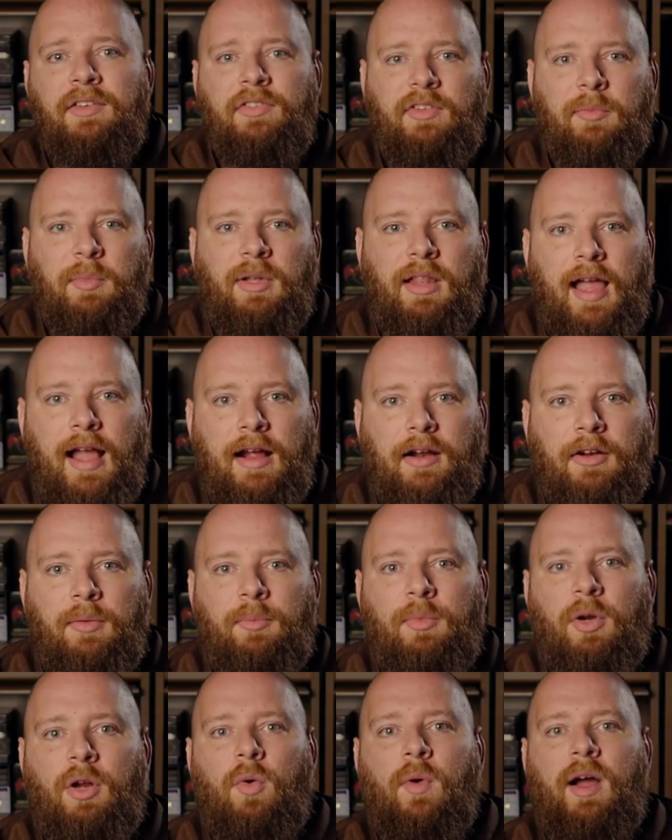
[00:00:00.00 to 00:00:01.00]

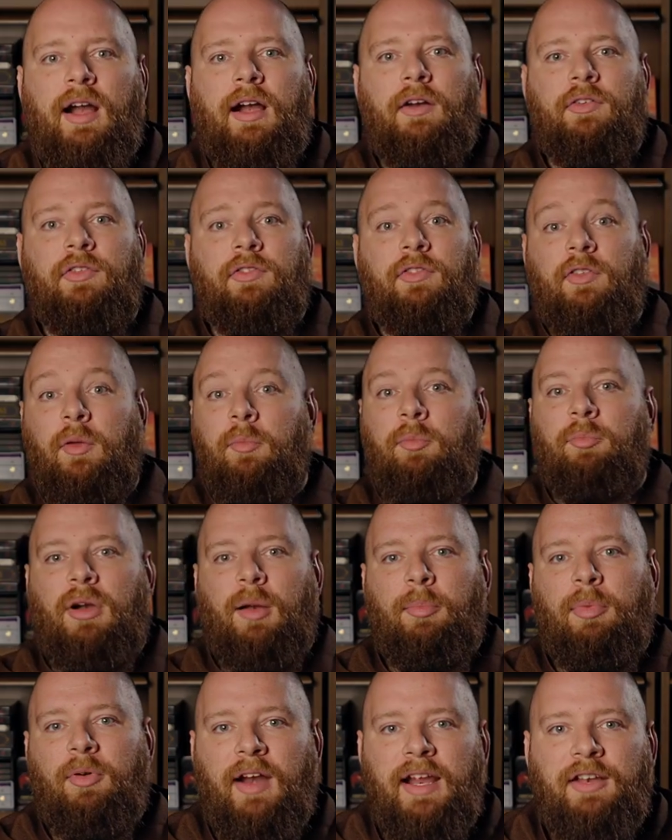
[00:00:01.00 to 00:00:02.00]
Simulacrum requires some
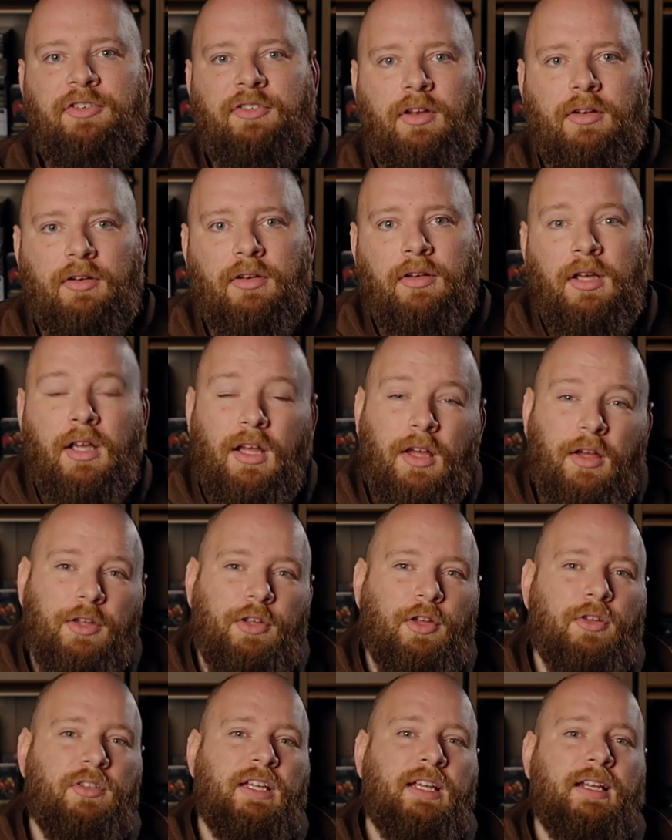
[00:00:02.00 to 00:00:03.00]
preparation.
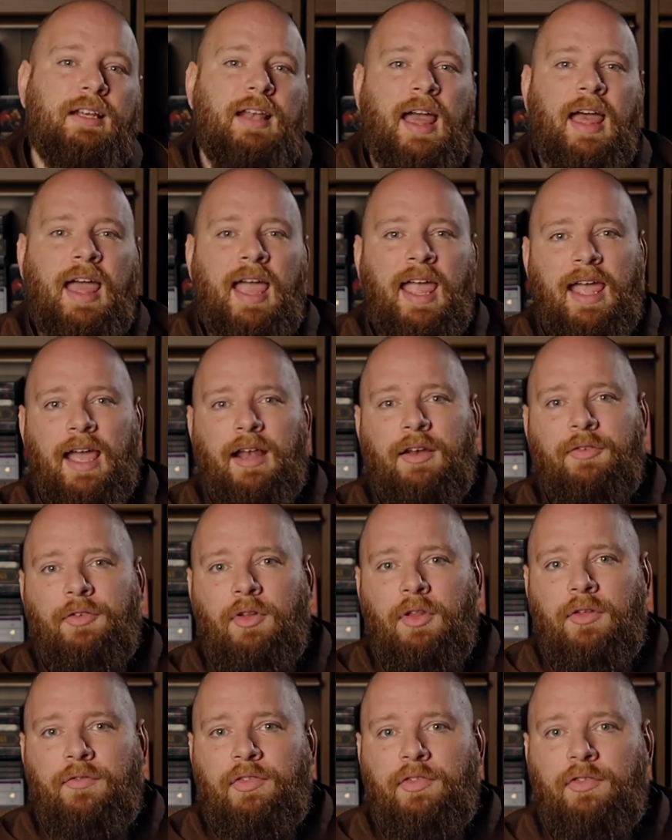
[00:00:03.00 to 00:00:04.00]
You'll need a
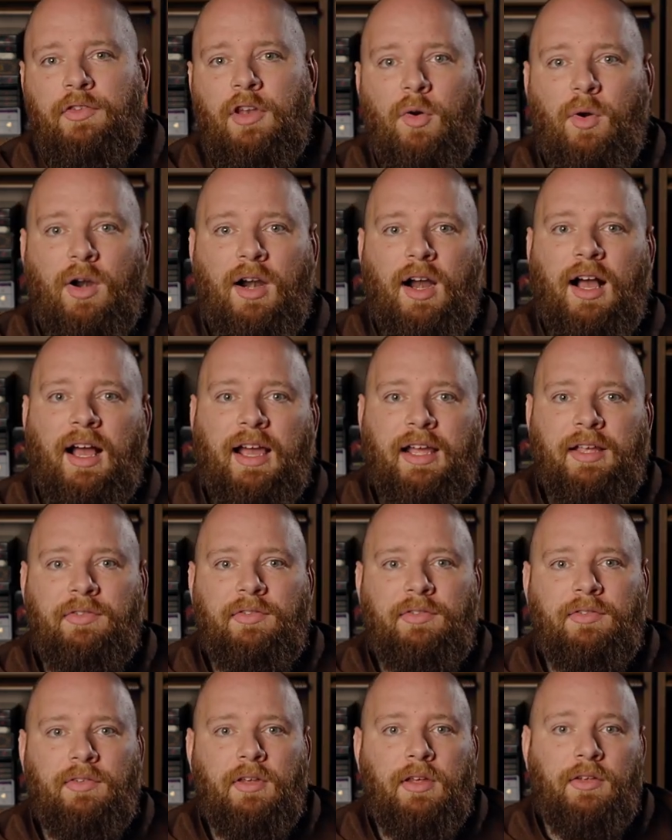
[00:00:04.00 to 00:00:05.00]
handful of snow or
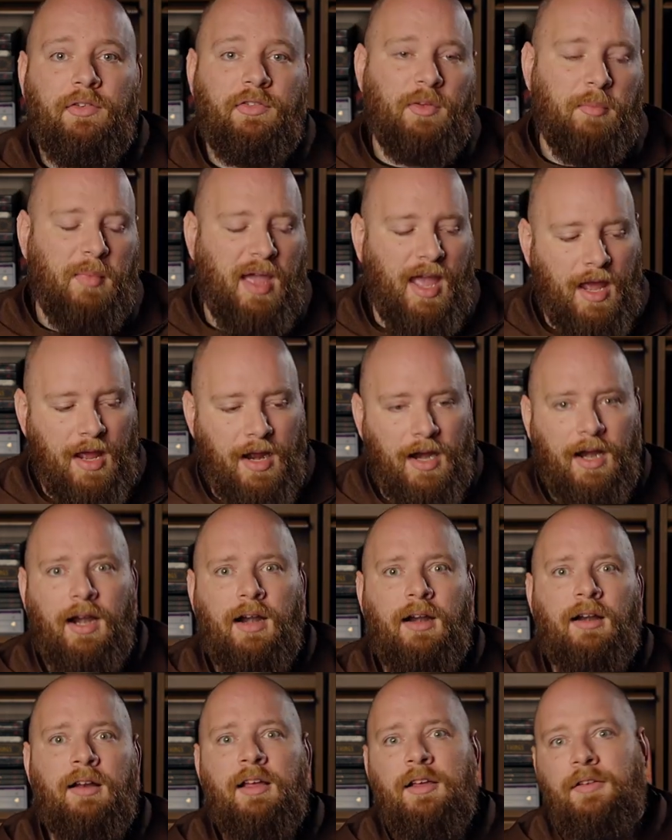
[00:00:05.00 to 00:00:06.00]
ice, some
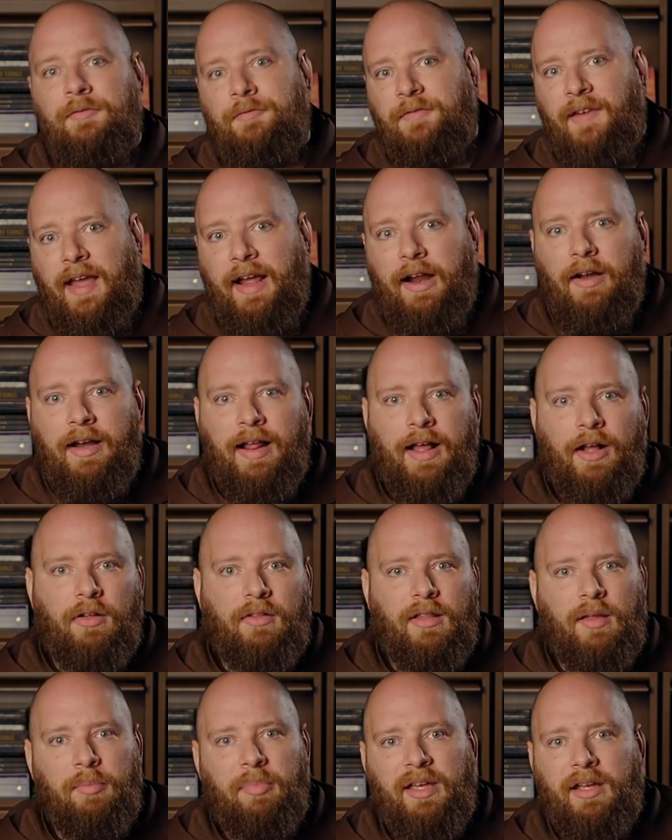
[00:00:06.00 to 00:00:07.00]
hair, fingernail
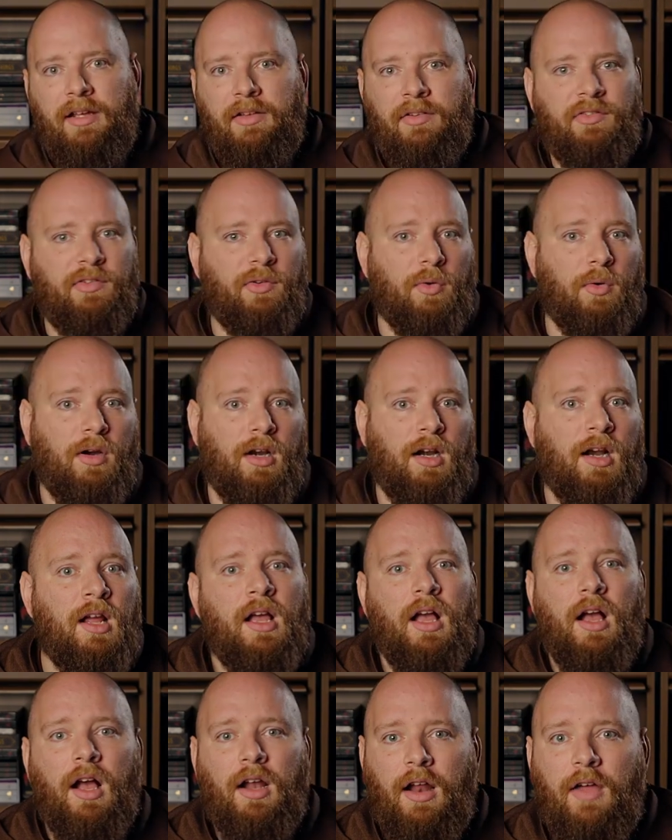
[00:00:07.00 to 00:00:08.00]
clippings, or
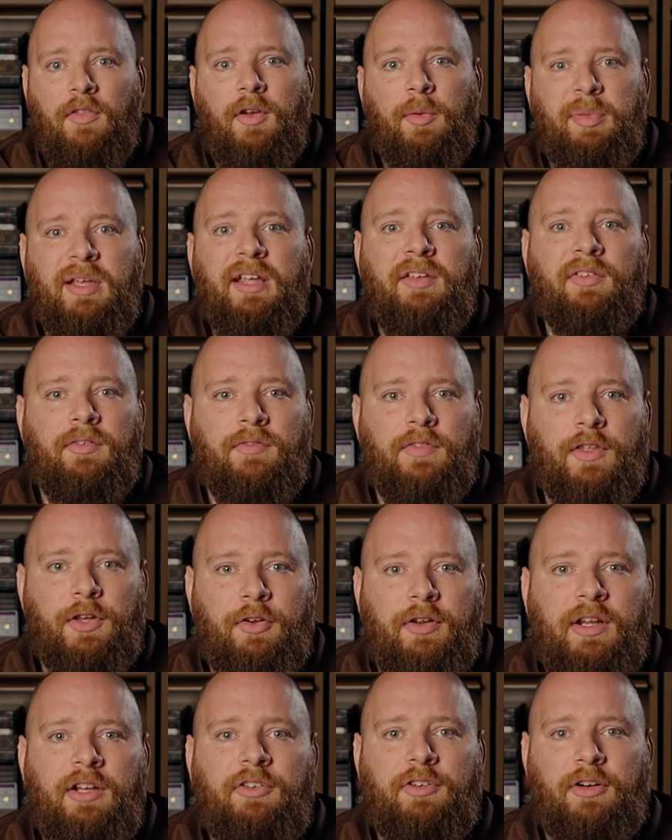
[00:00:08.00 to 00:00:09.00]
another piece of the
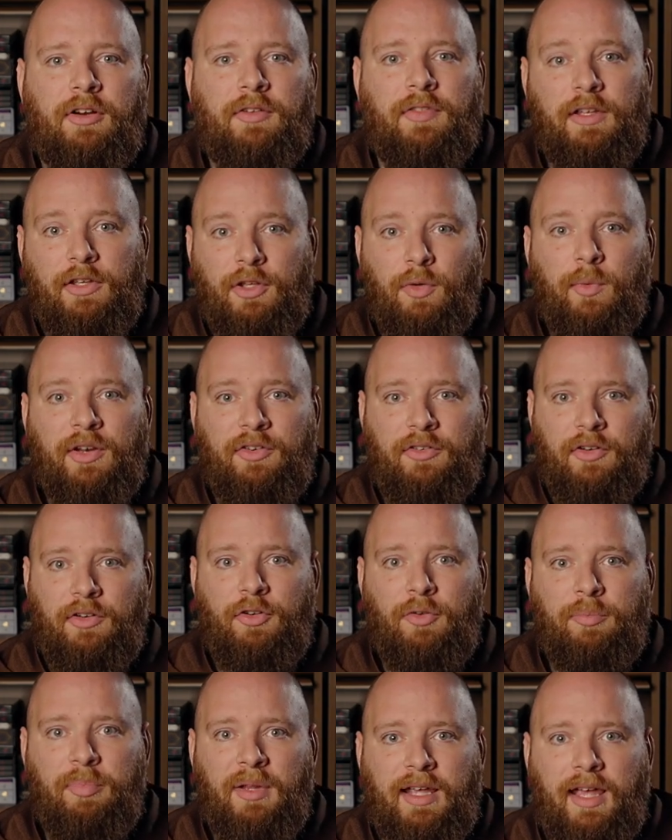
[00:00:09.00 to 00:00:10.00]
creature that you wish to
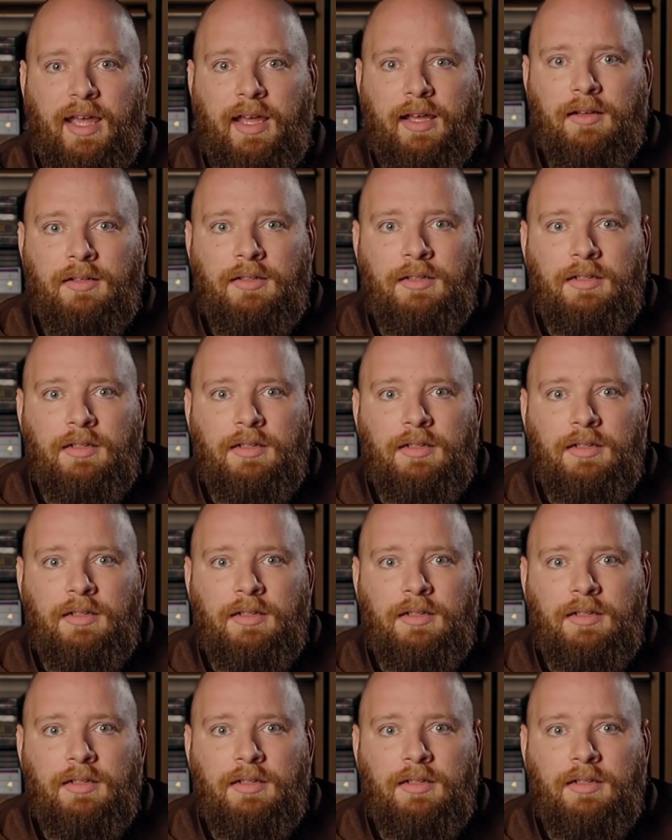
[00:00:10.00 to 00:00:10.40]
duplicate.